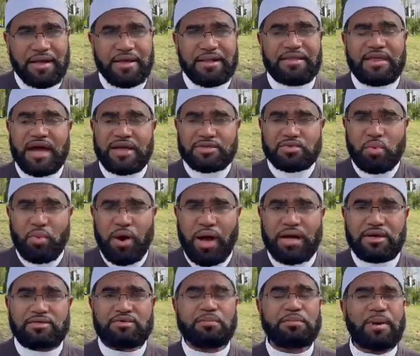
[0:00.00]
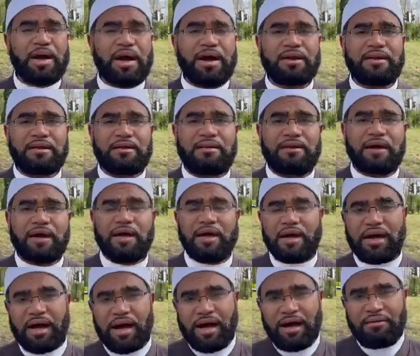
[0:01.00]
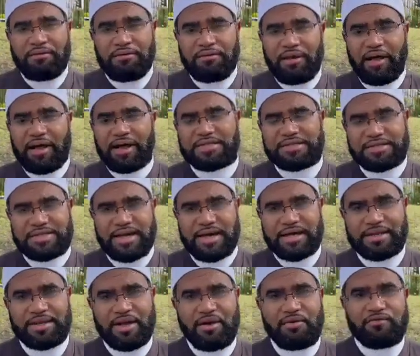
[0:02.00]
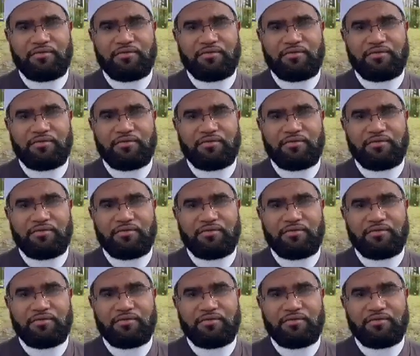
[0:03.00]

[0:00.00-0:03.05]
That's why, subhanAllah, Allah said,